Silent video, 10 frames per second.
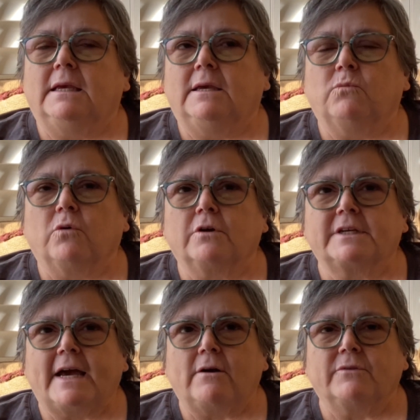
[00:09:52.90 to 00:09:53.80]
it worked
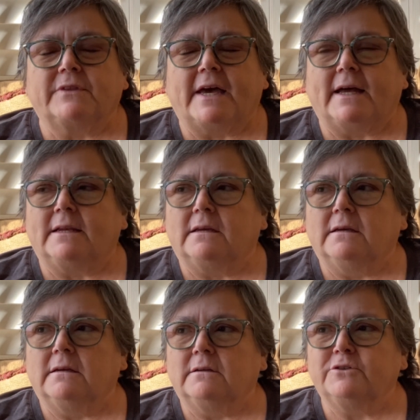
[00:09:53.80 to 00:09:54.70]
out that
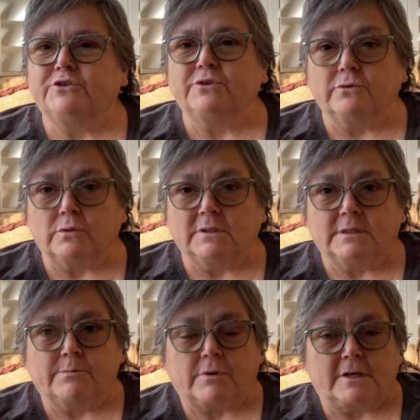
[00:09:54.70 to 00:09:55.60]
two
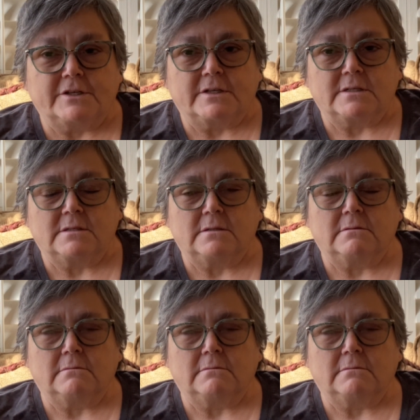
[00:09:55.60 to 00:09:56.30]
quilting projects